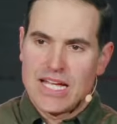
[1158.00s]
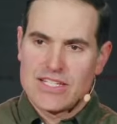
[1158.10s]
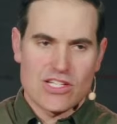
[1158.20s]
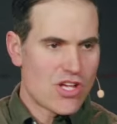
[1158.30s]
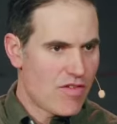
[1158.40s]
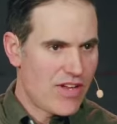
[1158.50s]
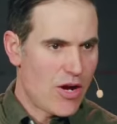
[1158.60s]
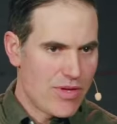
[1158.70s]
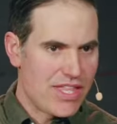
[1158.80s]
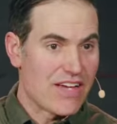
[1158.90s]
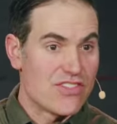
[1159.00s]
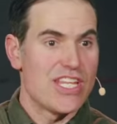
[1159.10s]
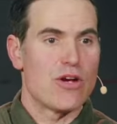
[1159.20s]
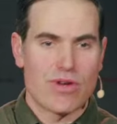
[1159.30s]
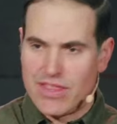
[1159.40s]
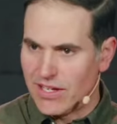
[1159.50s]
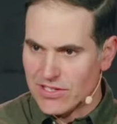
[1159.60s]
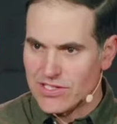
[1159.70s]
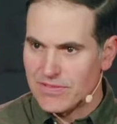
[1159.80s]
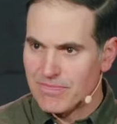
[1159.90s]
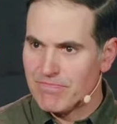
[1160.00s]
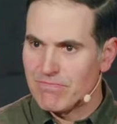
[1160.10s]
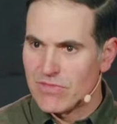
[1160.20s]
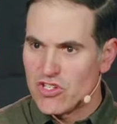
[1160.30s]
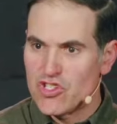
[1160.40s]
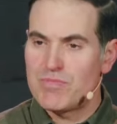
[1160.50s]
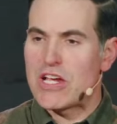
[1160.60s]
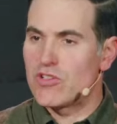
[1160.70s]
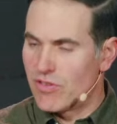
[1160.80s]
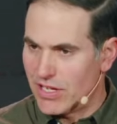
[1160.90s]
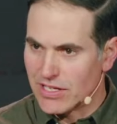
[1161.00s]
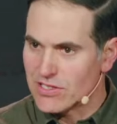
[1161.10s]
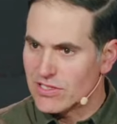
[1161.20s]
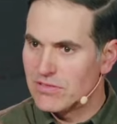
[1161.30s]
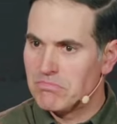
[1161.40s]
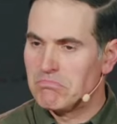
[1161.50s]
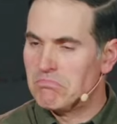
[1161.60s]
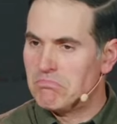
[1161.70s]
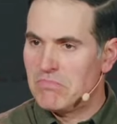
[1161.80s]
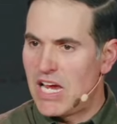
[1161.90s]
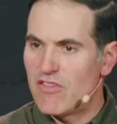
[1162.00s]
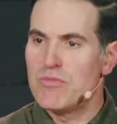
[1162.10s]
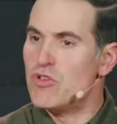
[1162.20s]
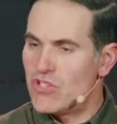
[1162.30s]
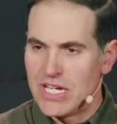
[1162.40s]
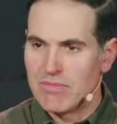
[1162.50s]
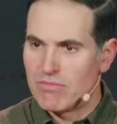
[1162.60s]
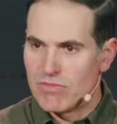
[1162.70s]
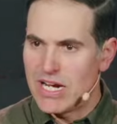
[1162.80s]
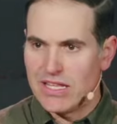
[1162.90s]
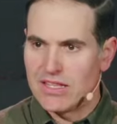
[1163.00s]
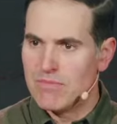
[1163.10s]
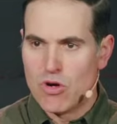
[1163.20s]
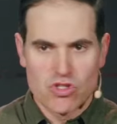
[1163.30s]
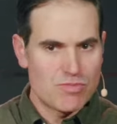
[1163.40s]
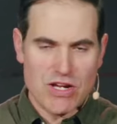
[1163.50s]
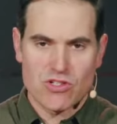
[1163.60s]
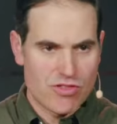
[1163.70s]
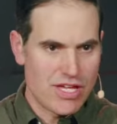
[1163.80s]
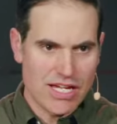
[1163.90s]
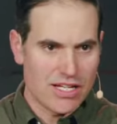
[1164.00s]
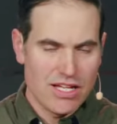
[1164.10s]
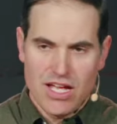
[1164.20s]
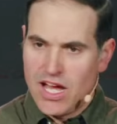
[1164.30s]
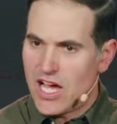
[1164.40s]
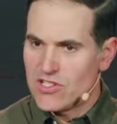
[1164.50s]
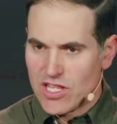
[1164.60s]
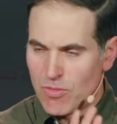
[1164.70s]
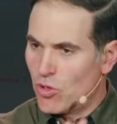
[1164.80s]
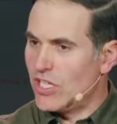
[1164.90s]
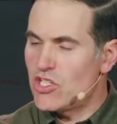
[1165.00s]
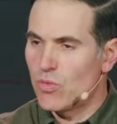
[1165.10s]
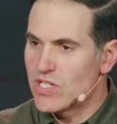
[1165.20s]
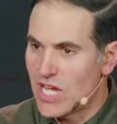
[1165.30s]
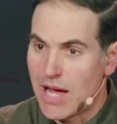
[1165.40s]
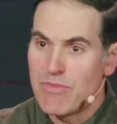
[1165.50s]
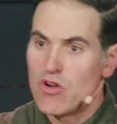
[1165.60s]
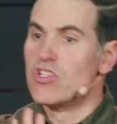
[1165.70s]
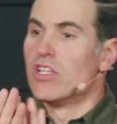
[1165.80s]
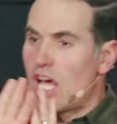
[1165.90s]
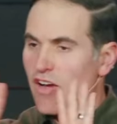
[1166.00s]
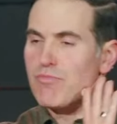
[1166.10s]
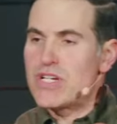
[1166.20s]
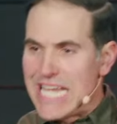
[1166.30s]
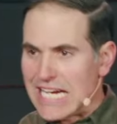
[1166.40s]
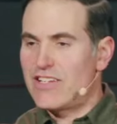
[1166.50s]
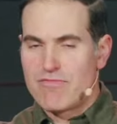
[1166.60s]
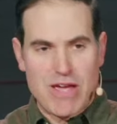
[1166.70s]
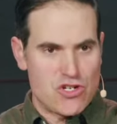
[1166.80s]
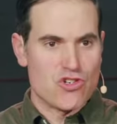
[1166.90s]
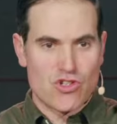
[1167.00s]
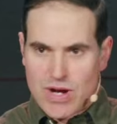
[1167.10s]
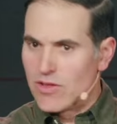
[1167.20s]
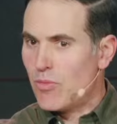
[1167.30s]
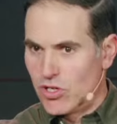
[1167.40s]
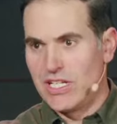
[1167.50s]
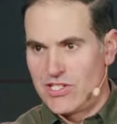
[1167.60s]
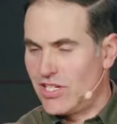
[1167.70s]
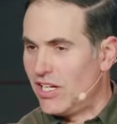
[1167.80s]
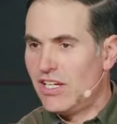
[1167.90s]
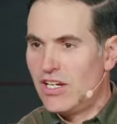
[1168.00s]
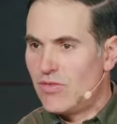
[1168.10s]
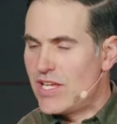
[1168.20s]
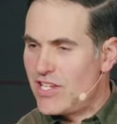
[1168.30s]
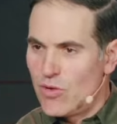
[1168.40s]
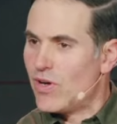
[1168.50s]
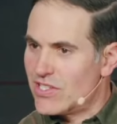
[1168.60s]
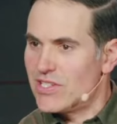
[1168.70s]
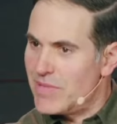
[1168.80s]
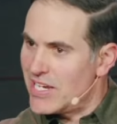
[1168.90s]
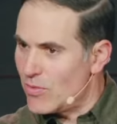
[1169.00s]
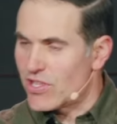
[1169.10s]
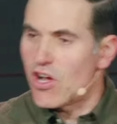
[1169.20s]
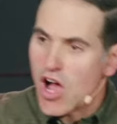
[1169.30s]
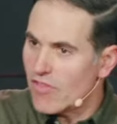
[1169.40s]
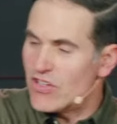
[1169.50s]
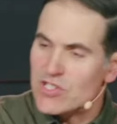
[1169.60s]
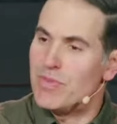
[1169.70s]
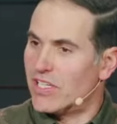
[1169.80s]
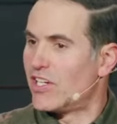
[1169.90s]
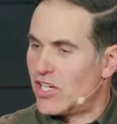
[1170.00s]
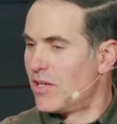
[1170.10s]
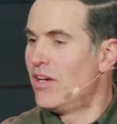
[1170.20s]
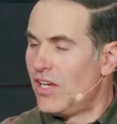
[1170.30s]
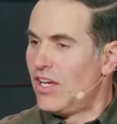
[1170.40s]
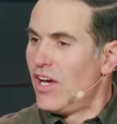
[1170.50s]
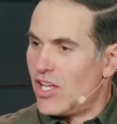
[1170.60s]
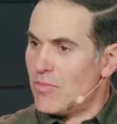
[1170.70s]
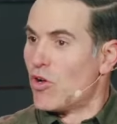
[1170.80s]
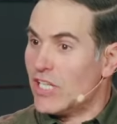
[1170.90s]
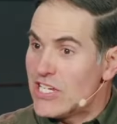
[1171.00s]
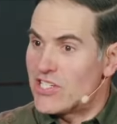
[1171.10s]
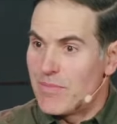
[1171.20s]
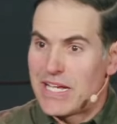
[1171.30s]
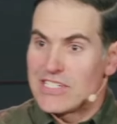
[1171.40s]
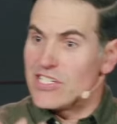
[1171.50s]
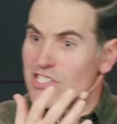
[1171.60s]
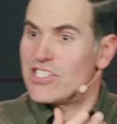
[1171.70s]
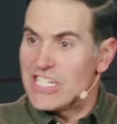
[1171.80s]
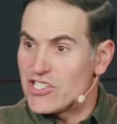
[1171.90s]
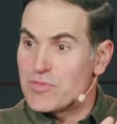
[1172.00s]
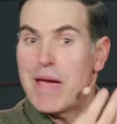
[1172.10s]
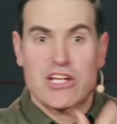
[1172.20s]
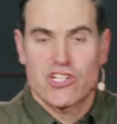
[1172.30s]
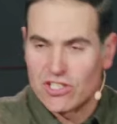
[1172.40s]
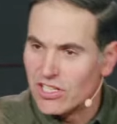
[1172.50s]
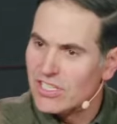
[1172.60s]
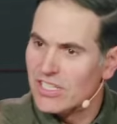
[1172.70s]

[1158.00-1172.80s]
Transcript: Because that's often how we think of sacred things, special things. Every museum, right? The most special thing. I saw the Mona Lisa one time. There's a lot of protective measures around the Mona Lisa, right? They didn't want some idiot with a coffee spilling it on the, on the Mona Lisa because it's, it's special.